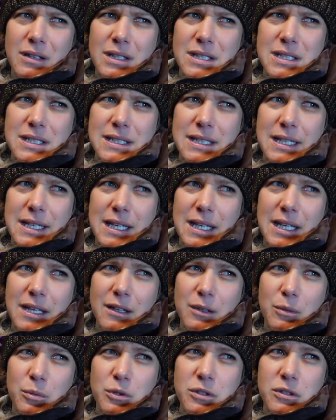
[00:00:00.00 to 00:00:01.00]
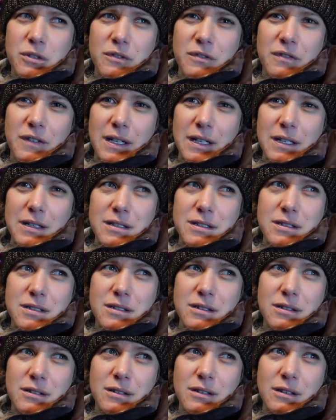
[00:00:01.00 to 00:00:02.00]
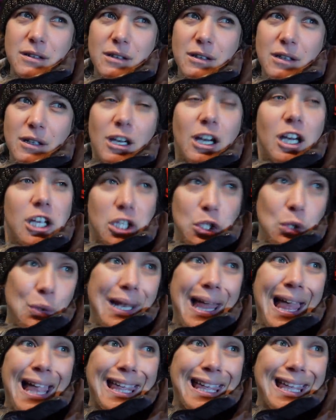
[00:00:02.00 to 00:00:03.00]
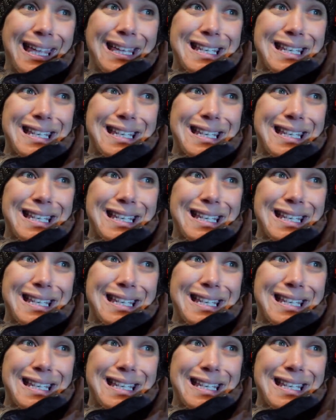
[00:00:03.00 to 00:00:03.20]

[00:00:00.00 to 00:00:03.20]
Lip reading: He's licking the wooden fence. Are you lacking